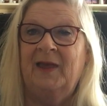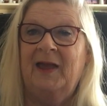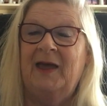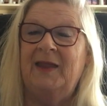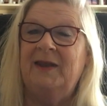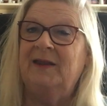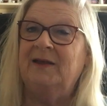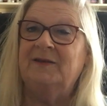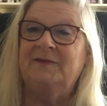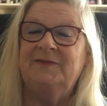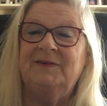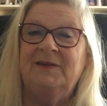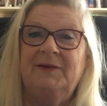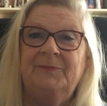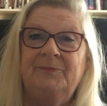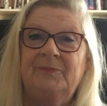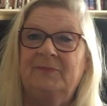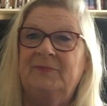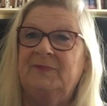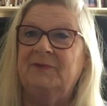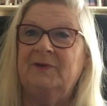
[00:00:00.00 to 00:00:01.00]
And next
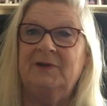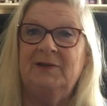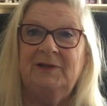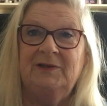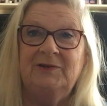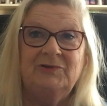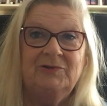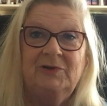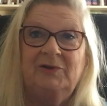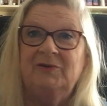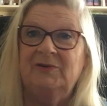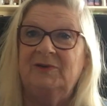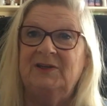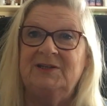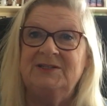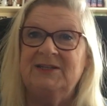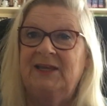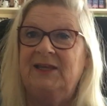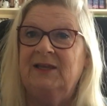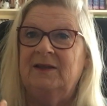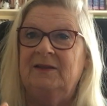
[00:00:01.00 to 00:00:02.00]
thing, suddenly children had
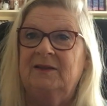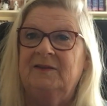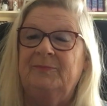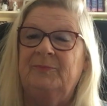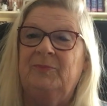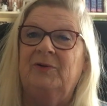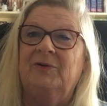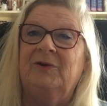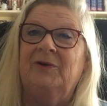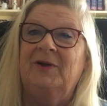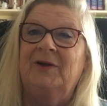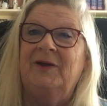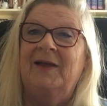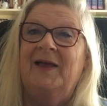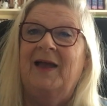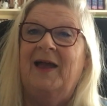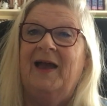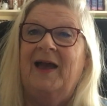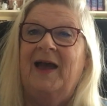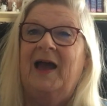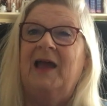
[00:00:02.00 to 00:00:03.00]
taken this book
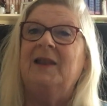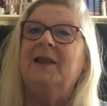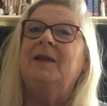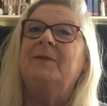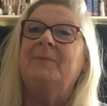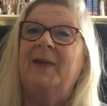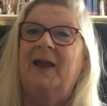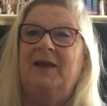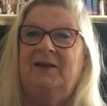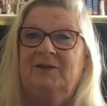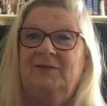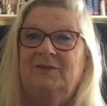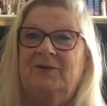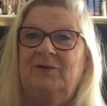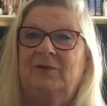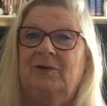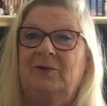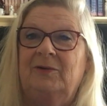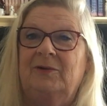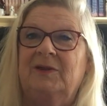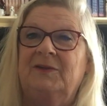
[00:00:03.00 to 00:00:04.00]
and they'd made it
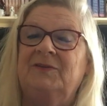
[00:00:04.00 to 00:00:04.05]
their own.